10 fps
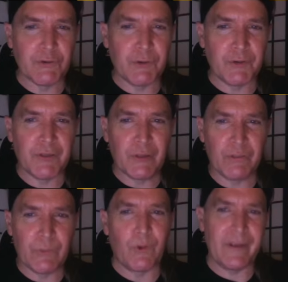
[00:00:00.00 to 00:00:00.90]
to trust an
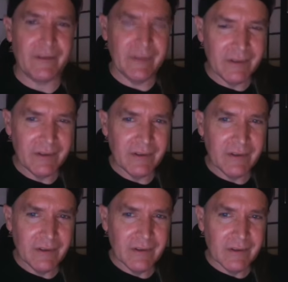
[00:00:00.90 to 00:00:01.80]
authority.
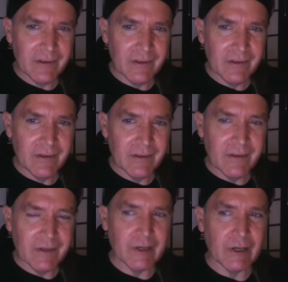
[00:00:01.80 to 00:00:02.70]

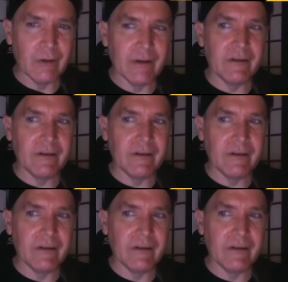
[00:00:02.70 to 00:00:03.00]
You know,